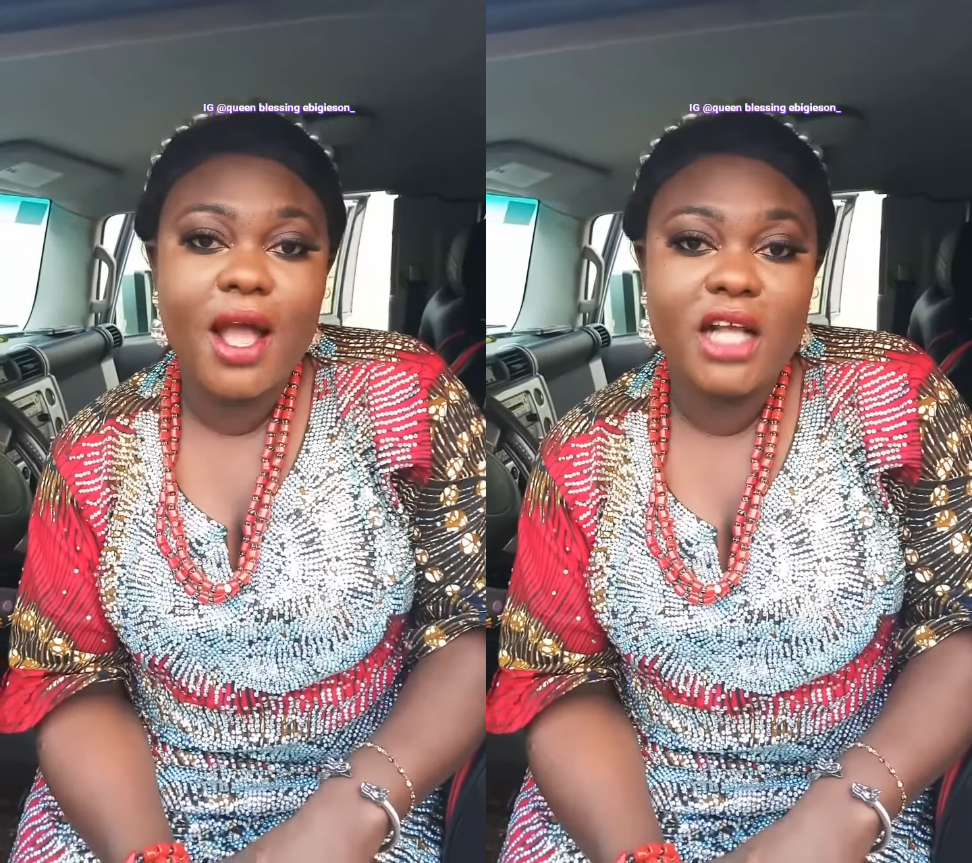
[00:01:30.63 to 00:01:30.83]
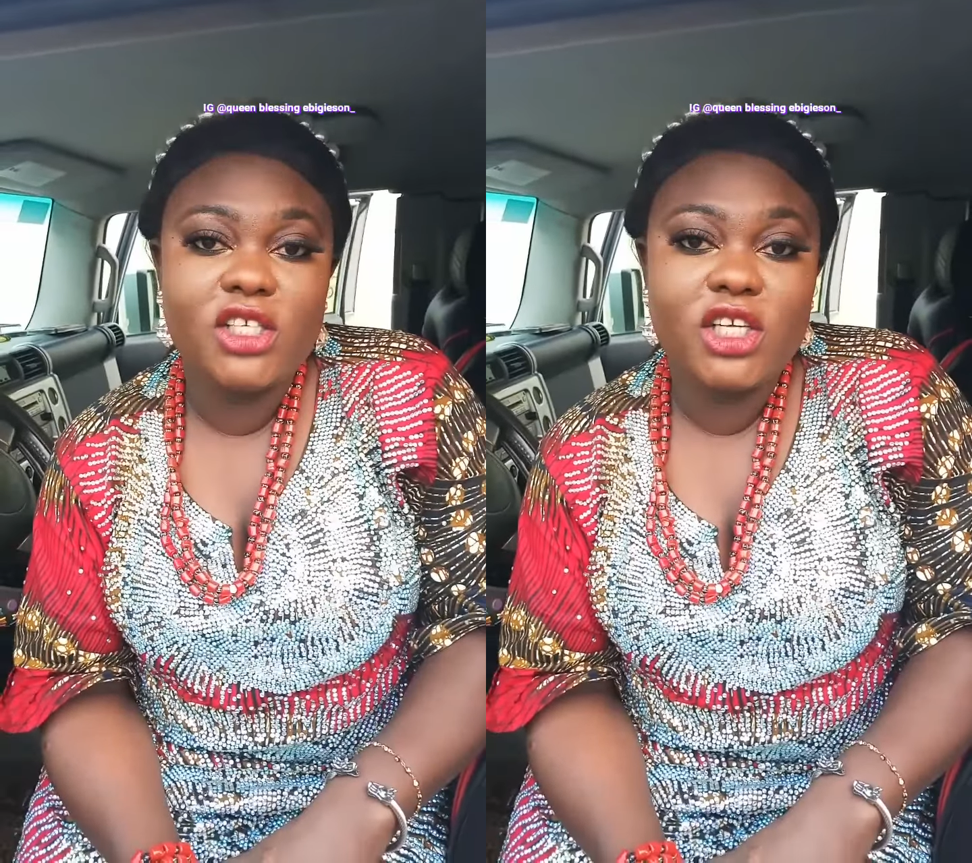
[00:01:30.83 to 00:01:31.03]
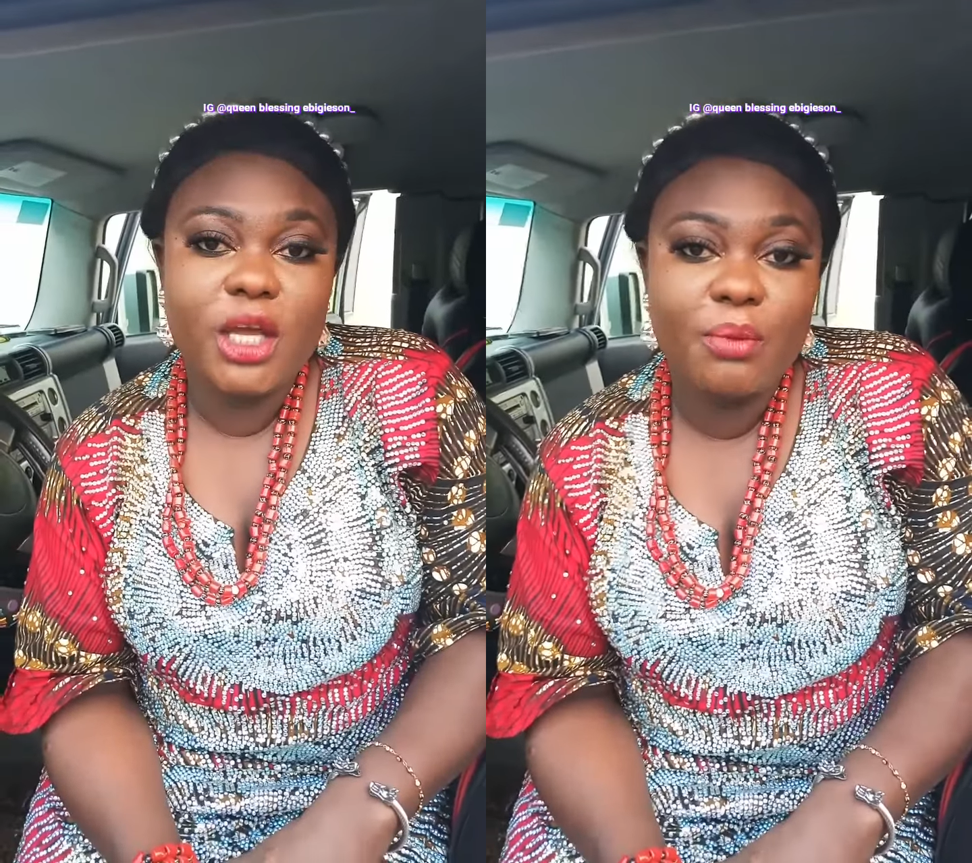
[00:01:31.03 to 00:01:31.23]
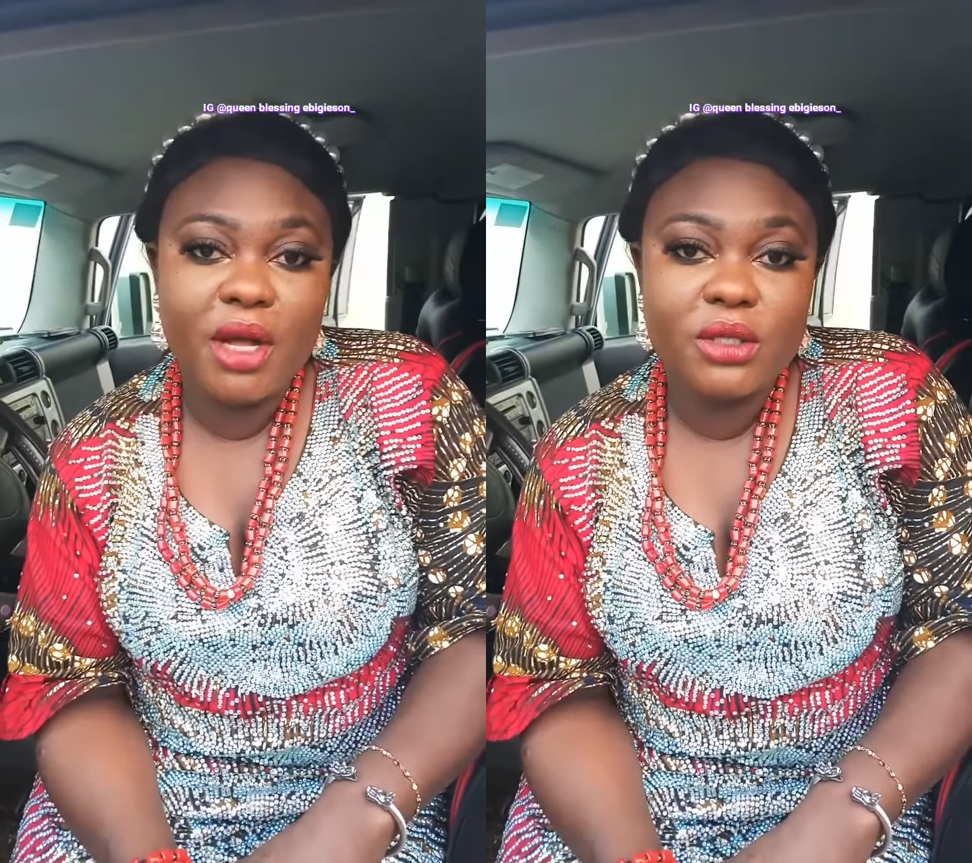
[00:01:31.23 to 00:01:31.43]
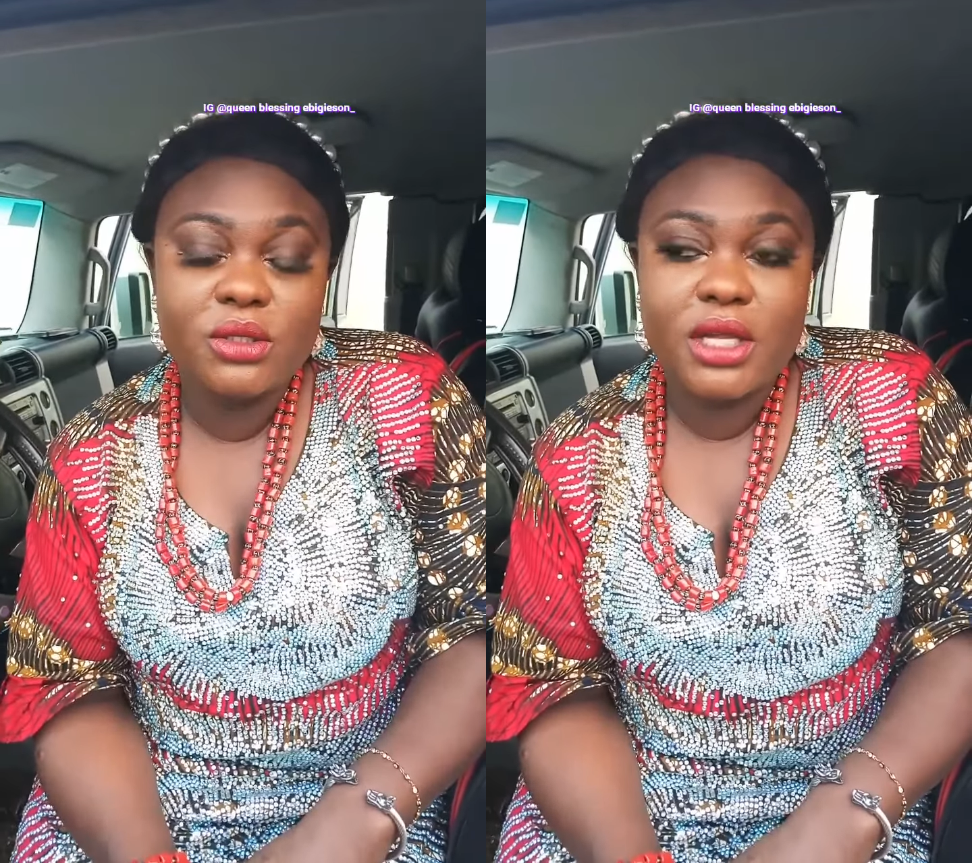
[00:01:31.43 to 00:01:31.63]
and she came
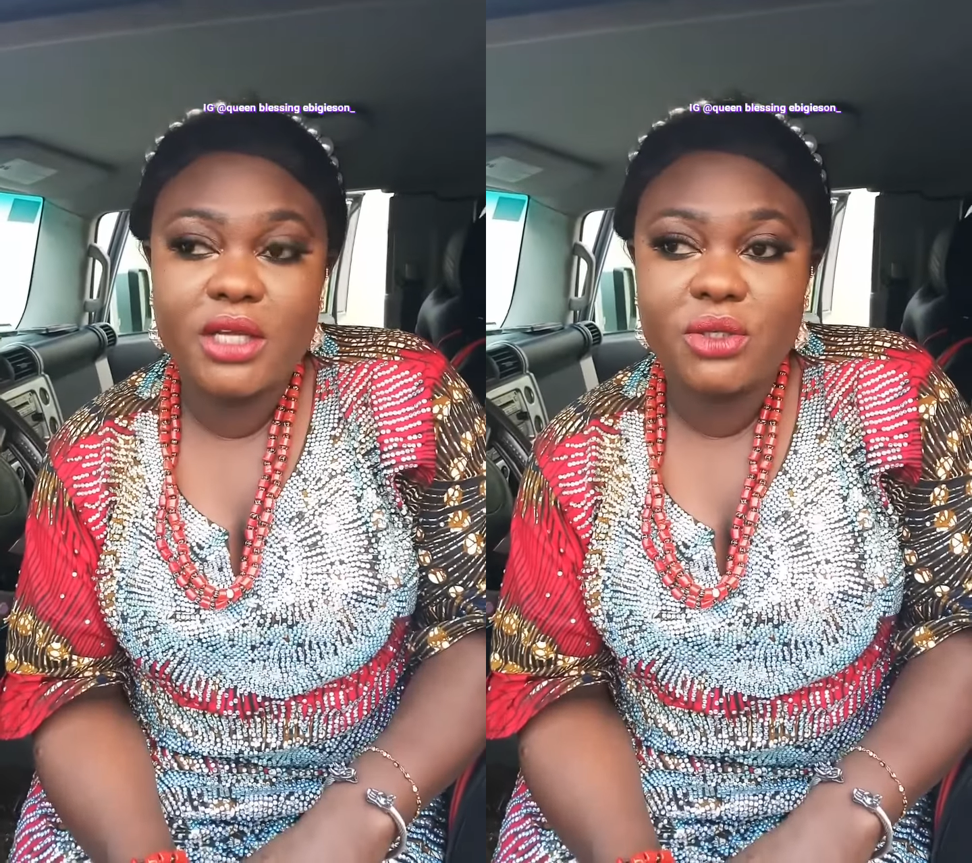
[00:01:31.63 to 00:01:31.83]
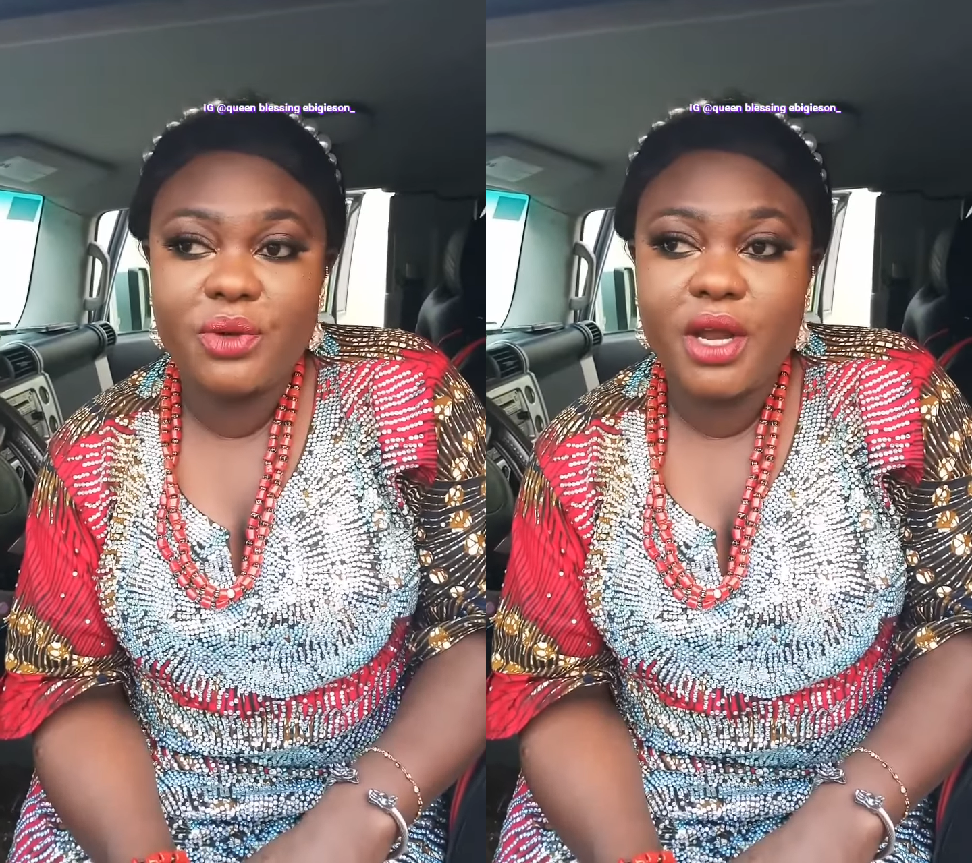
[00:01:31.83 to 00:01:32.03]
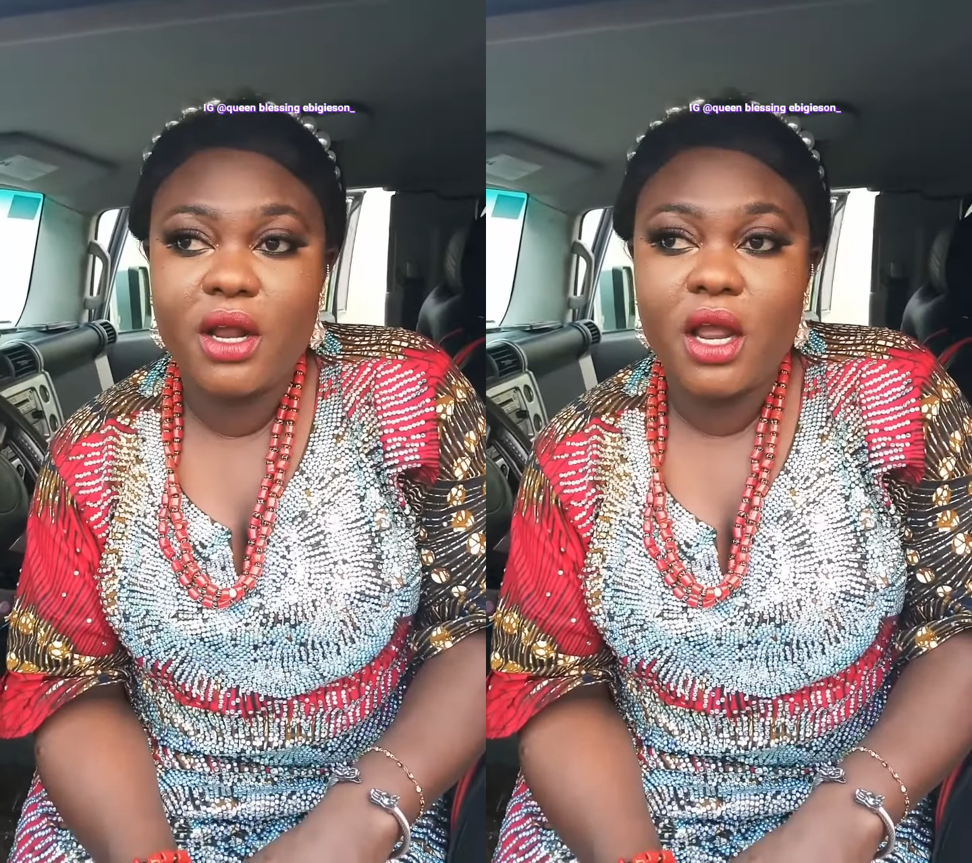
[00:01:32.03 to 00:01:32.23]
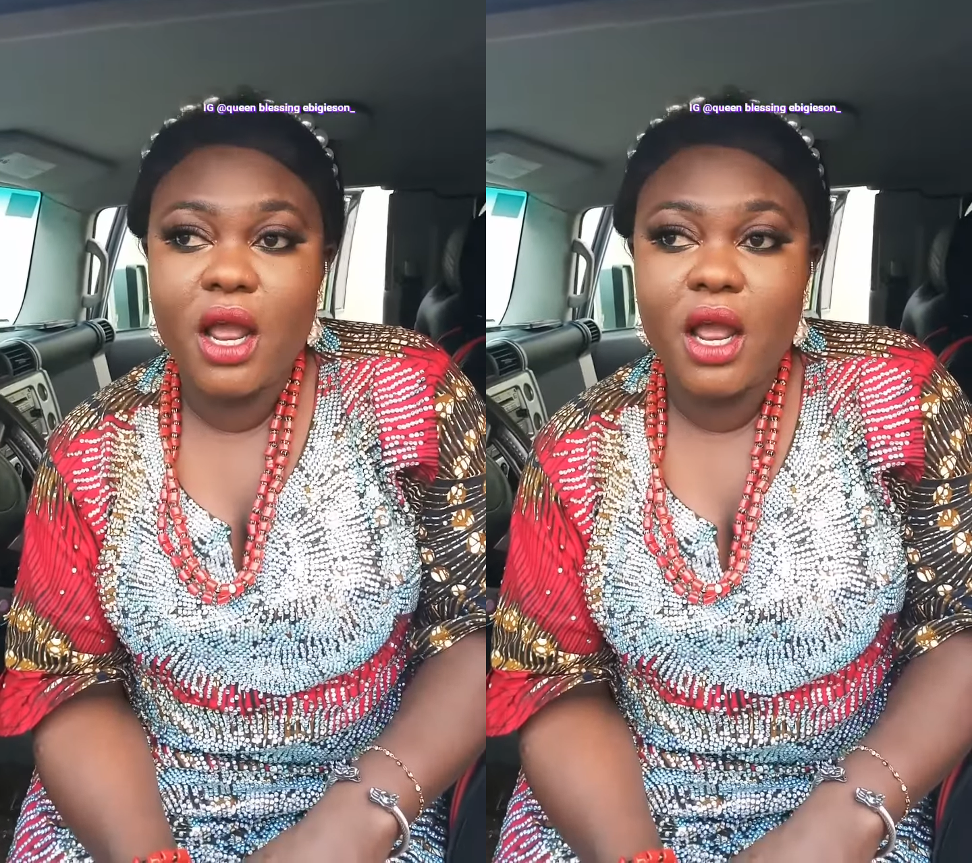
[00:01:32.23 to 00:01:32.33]
back to Nigeria,